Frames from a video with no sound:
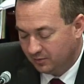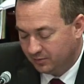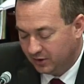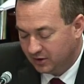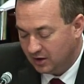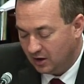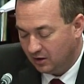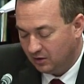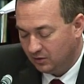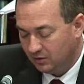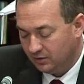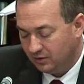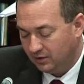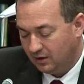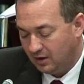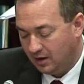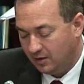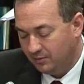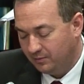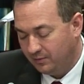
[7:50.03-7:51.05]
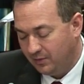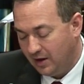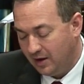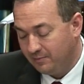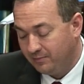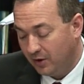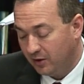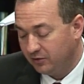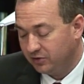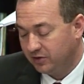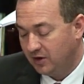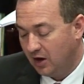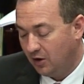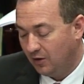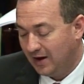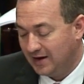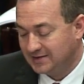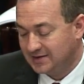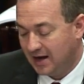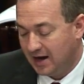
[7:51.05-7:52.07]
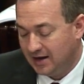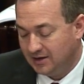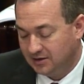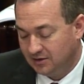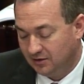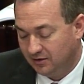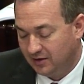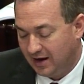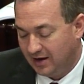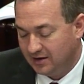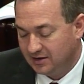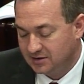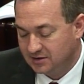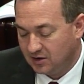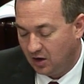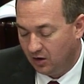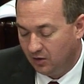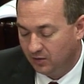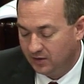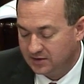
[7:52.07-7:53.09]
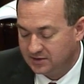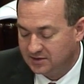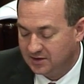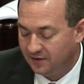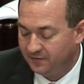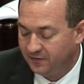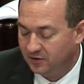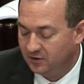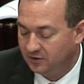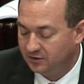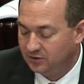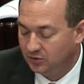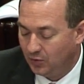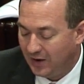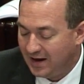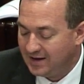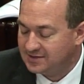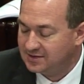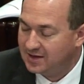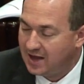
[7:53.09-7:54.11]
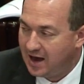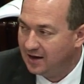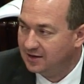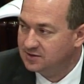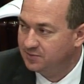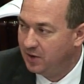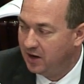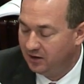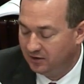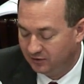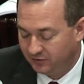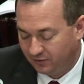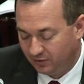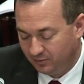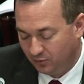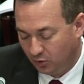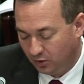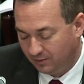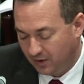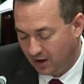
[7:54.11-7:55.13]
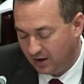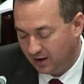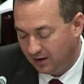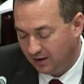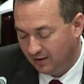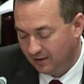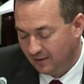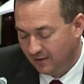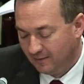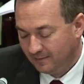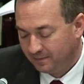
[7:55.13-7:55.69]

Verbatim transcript: But know uh, and both know, as I do, that it is always difficult to ask taxpayers for more money.